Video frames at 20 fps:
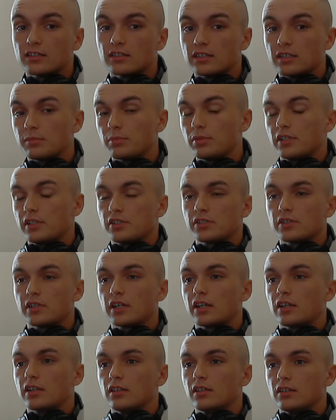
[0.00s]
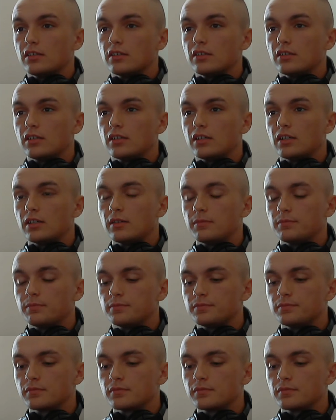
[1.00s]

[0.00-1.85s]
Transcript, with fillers: and plus you got a um,